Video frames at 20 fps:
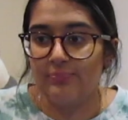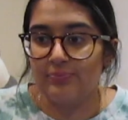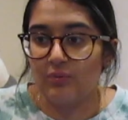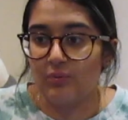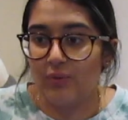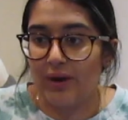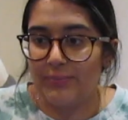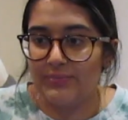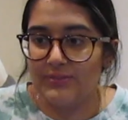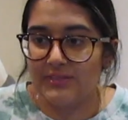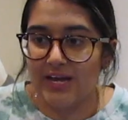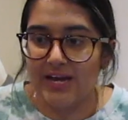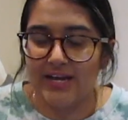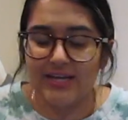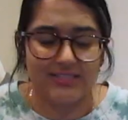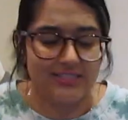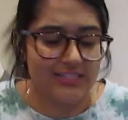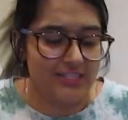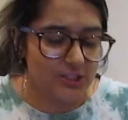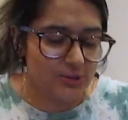
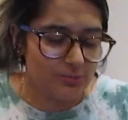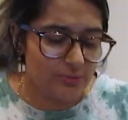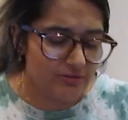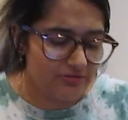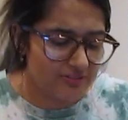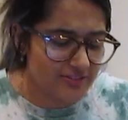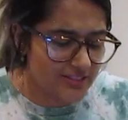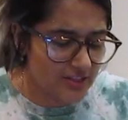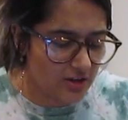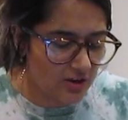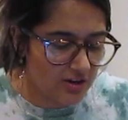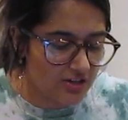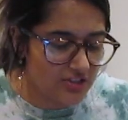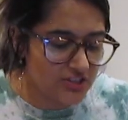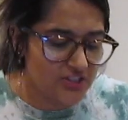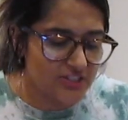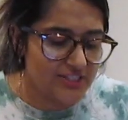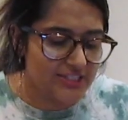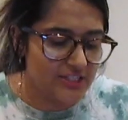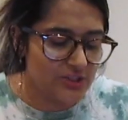website. Teach Me
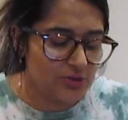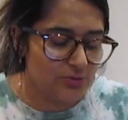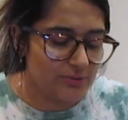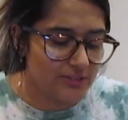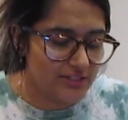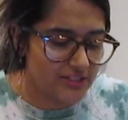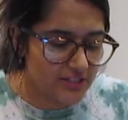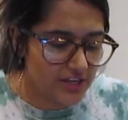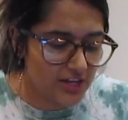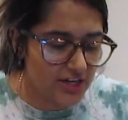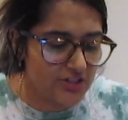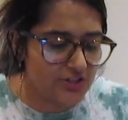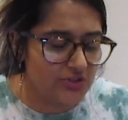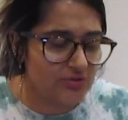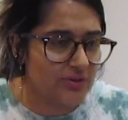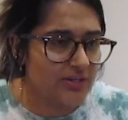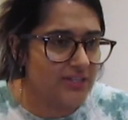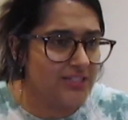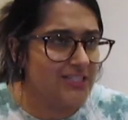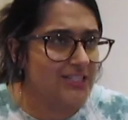Physiology, Teach Me
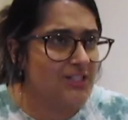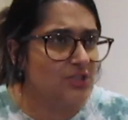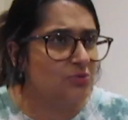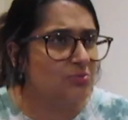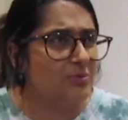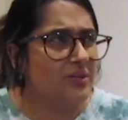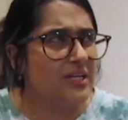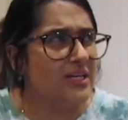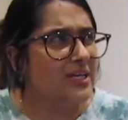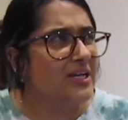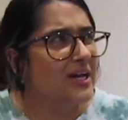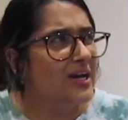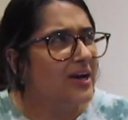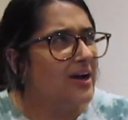Surgery, Teach Me,